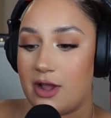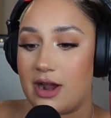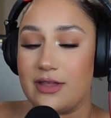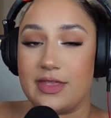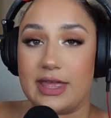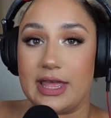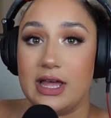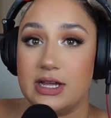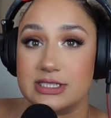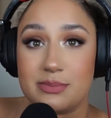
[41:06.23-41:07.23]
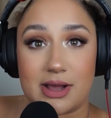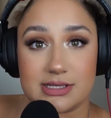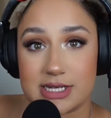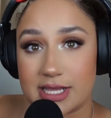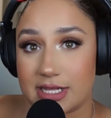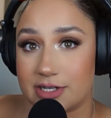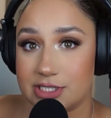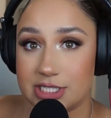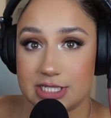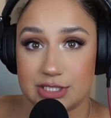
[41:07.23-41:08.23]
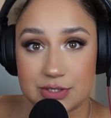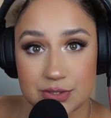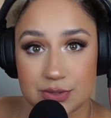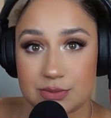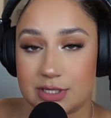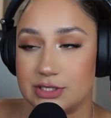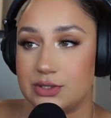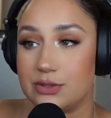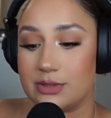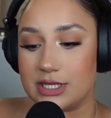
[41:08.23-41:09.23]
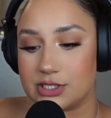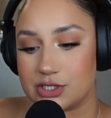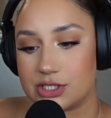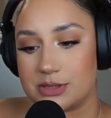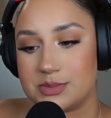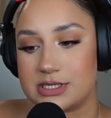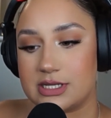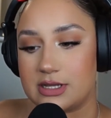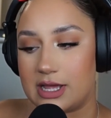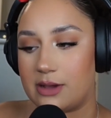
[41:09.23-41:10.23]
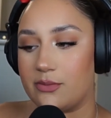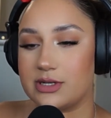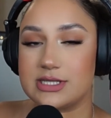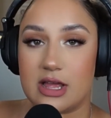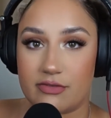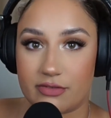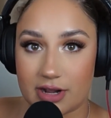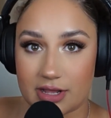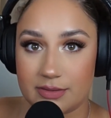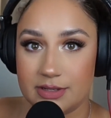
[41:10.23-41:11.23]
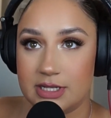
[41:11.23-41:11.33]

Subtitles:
Are they depositing energy into you, into your relationships? Where's the effort at?